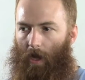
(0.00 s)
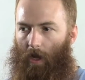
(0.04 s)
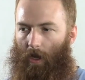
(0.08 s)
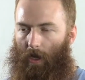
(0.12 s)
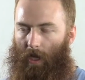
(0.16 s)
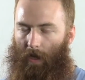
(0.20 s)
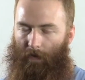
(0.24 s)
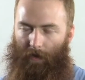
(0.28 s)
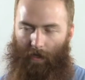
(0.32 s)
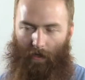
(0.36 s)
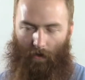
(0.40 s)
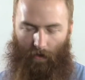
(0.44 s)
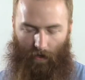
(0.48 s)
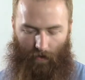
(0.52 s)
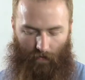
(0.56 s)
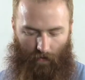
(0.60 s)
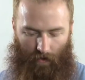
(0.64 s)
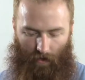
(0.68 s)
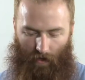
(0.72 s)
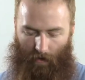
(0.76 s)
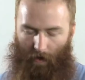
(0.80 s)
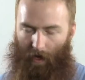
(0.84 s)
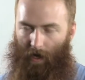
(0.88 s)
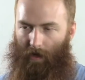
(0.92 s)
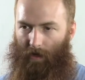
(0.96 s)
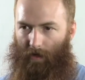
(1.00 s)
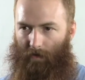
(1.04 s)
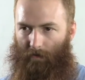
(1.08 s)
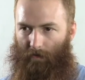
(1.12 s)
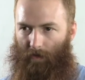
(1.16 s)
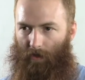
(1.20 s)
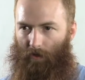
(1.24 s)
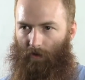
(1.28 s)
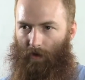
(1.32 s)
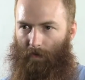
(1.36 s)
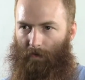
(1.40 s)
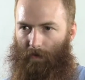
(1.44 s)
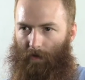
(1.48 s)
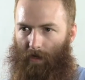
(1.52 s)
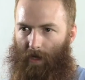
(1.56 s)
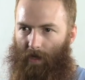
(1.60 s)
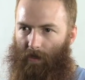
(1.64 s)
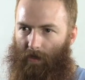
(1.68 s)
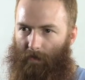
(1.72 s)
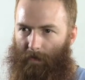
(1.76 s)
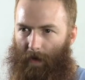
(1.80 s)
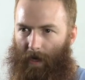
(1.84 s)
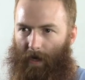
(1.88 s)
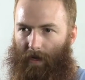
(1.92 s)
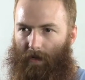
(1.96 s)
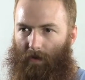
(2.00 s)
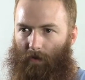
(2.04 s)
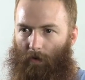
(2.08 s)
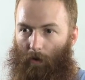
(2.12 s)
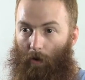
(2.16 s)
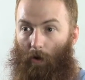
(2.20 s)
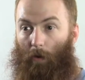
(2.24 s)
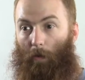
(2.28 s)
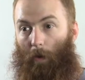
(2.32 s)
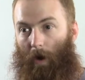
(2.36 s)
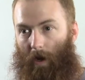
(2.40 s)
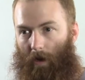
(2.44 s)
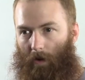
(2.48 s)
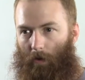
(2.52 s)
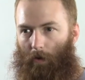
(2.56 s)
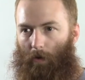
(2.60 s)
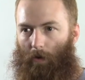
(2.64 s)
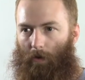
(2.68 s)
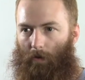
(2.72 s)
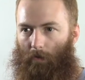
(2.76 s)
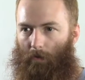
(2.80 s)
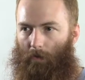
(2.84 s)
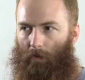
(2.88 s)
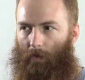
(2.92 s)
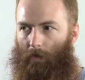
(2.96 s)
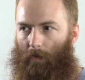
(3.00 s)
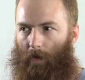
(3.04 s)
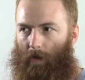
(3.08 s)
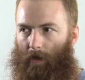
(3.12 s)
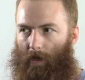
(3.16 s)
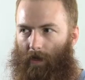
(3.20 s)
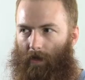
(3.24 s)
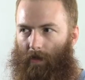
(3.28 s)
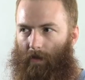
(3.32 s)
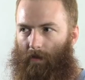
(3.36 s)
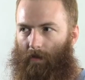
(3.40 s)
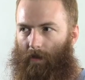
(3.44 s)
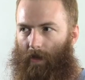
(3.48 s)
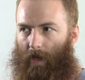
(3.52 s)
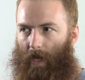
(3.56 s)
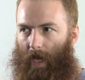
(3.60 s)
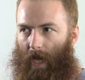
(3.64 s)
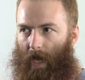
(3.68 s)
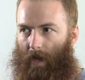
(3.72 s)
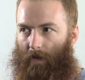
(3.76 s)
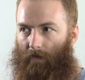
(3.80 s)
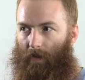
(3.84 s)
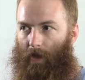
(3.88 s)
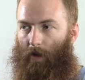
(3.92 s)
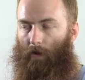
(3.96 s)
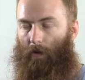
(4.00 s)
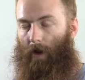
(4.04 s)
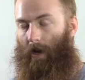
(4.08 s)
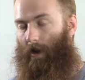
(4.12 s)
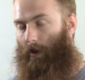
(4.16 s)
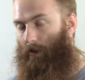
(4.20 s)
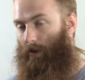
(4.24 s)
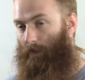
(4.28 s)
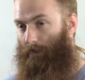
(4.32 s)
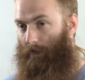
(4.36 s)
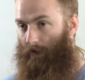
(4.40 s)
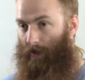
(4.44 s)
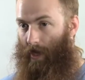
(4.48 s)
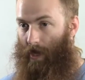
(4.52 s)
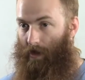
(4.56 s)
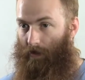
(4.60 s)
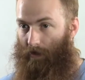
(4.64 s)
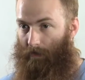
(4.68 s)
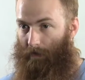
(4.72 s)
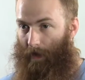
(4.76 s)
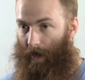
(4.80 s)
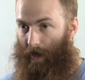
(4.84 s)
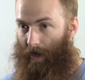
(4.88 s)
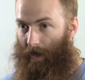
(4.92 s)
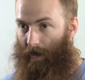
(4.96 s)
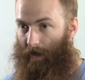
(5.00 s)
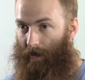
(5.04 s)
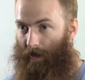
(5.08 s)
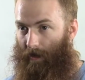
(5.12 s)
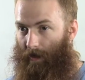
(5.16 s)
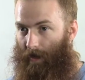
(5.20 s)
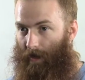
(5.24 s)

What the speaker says: yet they don't even know how to trim their nails back, or like if they don't know how to trim their nails back,